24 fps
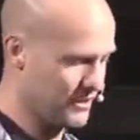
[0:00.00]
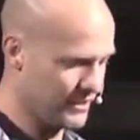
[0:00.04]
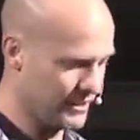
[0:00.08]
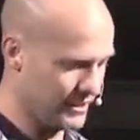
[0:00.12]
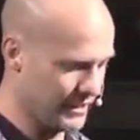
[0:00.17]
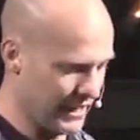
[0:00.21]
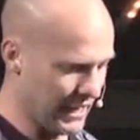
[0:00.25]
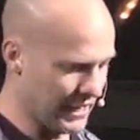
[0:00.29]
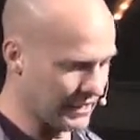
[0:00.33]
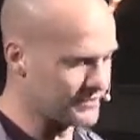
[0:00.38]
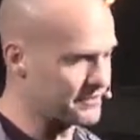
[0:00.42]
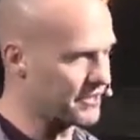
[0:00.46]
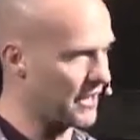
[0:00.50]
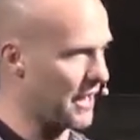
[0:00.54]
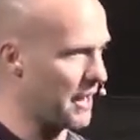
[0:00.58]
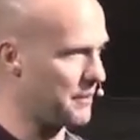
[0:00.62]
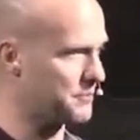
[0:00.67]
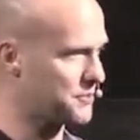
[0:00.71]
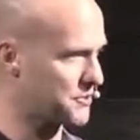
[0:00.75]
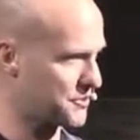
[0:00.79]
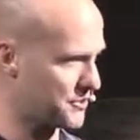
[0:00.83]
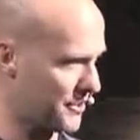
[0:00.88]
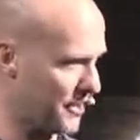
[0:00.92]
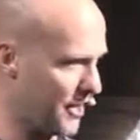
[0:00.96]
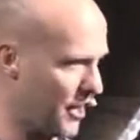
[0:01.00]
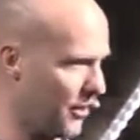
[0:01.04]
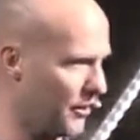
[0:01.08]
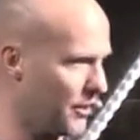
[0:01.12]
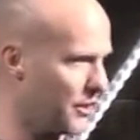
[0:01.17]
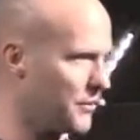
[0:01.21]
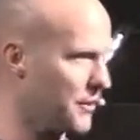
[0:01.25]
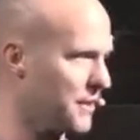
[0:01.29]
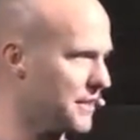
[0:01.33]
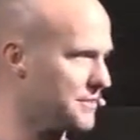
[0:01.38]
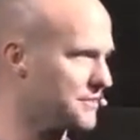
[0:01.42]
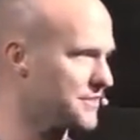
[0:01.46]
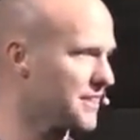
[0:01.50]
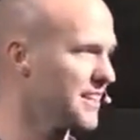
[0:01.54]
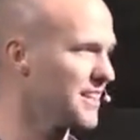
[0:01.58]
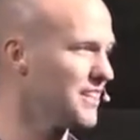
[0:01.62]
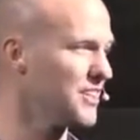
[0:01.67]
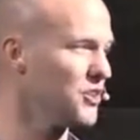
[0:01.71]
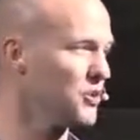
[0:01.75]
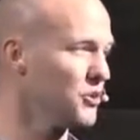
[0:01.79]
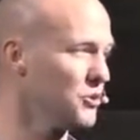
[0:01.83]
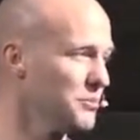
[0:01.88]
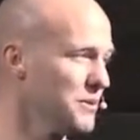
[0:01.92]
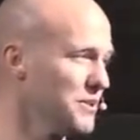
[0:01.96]
end time scenario is,
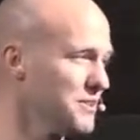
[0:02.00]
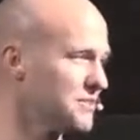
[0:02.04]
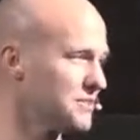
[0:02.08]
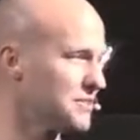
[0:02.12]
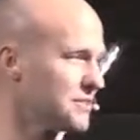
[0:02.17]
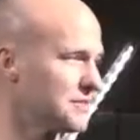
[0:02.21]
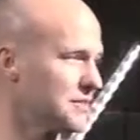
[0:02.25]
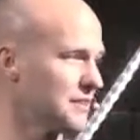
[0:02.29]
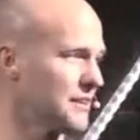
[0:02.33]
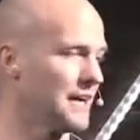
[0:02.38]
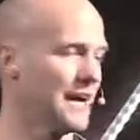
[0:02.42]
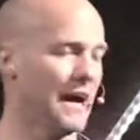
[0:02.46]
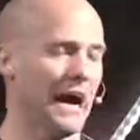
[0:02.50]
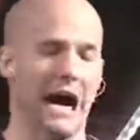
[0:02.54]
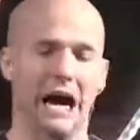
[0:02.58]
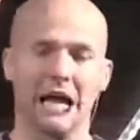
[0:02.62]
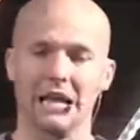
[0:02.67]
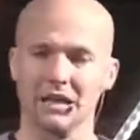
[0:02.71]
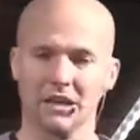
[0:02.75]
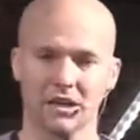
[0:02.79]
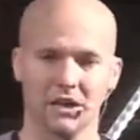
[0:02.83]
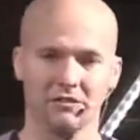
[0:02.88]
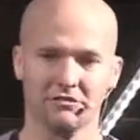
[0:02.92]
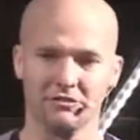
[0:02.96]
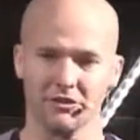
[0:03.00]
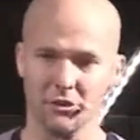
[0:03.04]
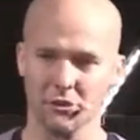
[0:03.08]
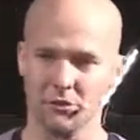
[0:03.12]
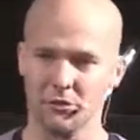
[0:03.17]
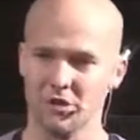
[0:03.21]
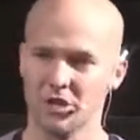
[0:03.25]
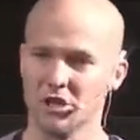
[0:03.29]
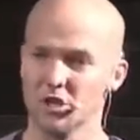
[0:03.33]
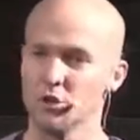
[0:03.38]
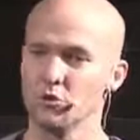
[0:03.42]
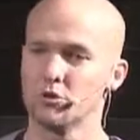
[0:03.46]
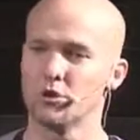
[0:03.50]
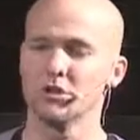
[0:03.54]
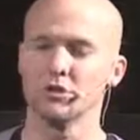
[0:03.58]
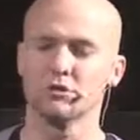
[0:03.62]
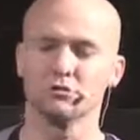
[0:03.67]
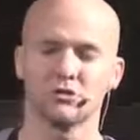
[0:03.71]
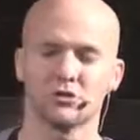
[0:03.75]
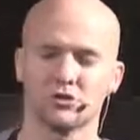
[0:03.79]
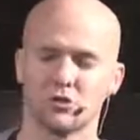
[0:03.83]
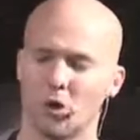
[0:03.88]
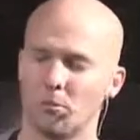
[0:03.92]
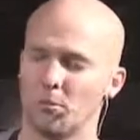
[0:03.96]
humans, I love you. You can do
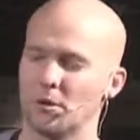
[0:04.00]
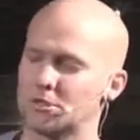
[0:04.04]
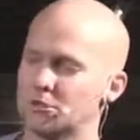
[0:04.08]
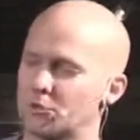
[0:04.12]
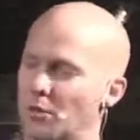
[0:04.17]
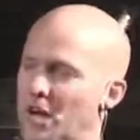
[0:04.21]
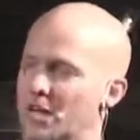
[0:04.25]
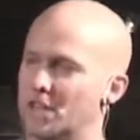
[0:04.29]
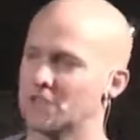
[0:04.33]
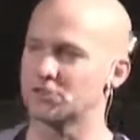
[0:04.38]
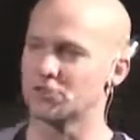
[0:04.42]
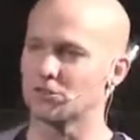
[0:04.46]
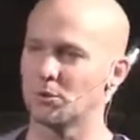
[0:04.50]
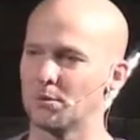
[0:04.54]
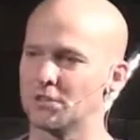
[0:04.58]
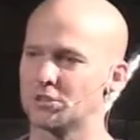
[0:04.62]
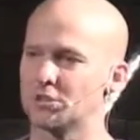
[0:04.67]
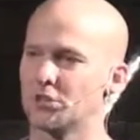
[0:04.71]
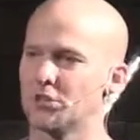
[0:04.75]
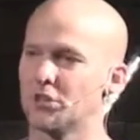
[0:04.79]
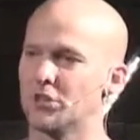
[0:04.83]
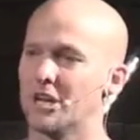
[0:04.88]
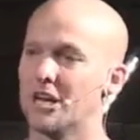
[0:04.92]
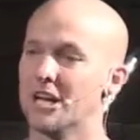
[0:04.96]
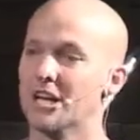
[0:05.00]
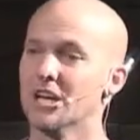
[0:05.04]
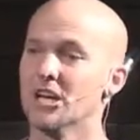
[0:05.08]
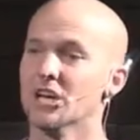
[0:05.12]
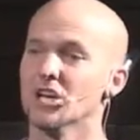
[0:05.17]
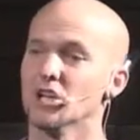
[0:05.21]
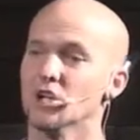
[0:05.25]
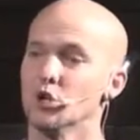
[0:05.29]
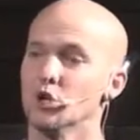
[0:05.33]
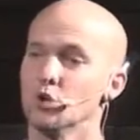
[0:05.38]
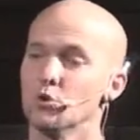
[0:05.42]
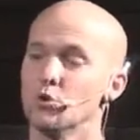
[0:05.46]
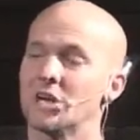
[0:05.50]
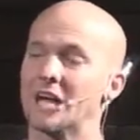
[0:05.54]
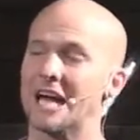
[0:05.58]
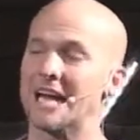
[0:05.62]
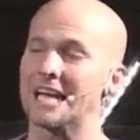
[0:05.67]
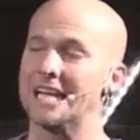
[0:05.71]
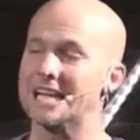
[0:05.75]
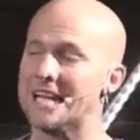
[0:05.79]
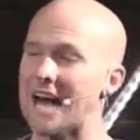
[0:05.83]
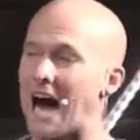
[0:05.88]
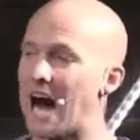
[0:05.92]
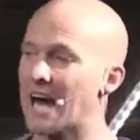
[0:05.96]
so much right and so much good. You
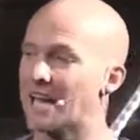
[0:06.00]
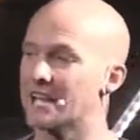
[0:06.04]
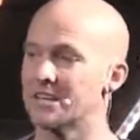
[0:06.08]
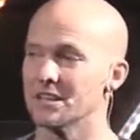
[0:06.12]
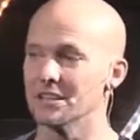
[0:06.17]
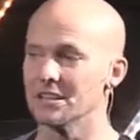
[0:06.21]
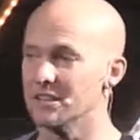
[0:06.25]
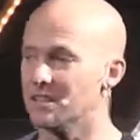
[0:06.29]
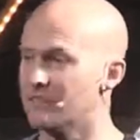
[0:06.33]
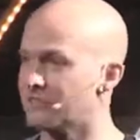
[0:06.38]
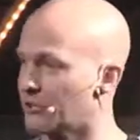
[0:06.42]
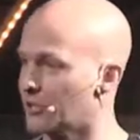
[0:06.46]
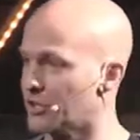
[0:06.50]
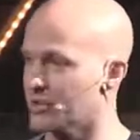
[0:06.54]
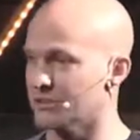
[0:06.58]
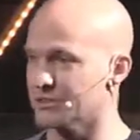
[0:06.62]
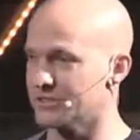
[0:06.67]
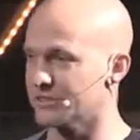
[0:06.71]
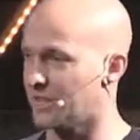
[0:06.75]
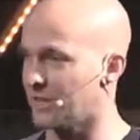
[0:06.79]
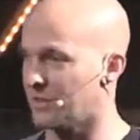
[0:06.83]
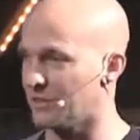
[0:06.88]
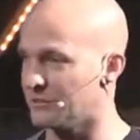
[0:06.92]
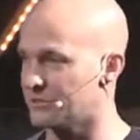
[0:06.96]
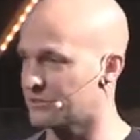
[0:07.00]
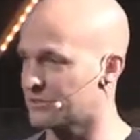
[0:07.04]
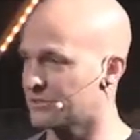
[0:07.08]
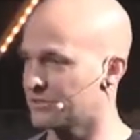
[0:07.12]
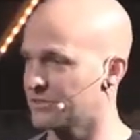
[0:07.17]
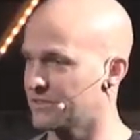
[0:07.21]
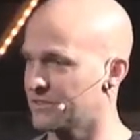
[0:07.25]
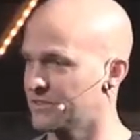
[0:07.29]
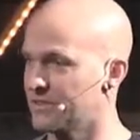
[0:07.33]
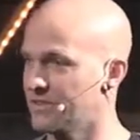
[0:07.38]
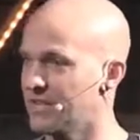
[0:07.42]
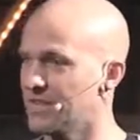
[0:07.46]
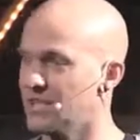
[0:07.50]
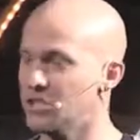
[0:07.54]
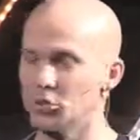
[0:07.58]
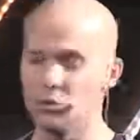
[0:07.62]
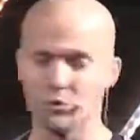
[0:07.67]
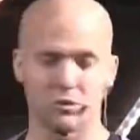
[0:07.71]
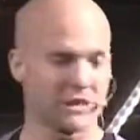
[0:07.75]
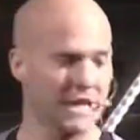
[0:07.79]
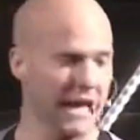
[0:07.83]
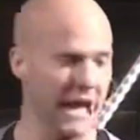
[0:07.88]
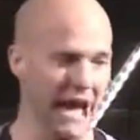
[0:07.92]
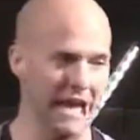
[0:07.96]
cannot deliver yourselves. You
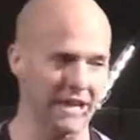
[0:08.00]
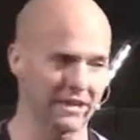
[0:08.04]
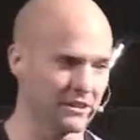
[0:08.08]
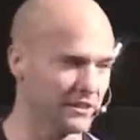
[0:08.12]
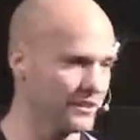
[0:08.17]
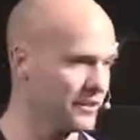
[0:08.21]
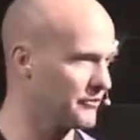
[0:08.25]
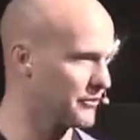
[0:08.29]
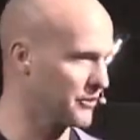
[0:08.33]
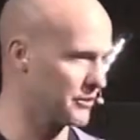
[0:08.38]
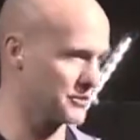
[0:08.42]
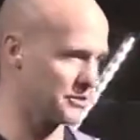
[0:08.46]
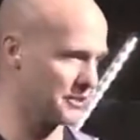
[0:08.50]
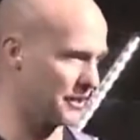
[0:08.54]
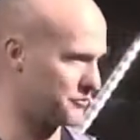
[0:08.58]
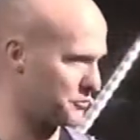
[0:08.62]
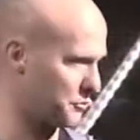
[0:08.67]
can't deliver yourselves